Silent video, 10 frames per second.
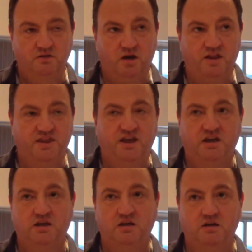I
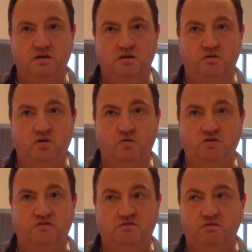think,
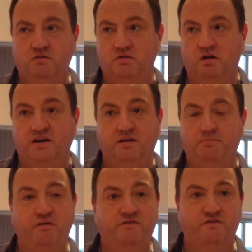
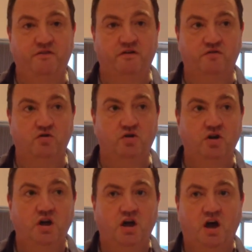both are good.
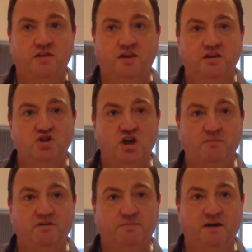I think the
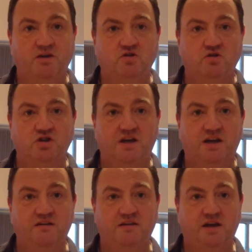Jamie Spate, Josh
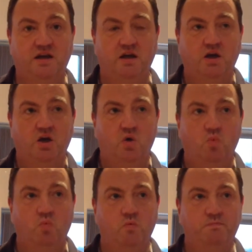Kennedy
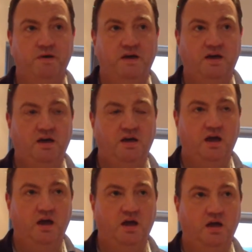will be
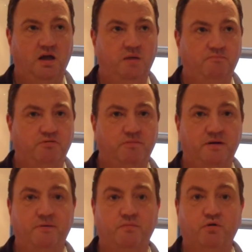probably
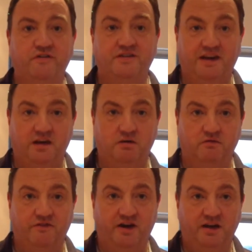a bit more of a technical
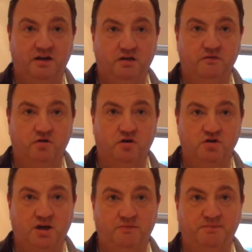fight. You've got
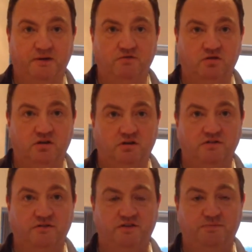Jamie Spate, who's got
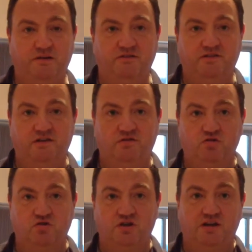lots of experience against
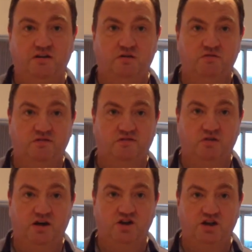Josh Kennedy, who's a
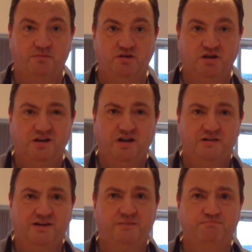stylish amateur.
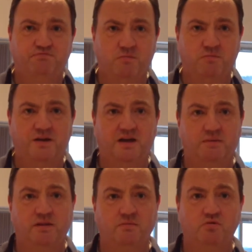So that's probably going
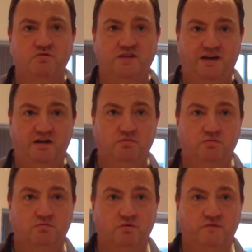to be the more technical
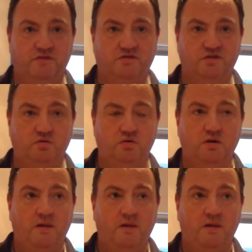of the two.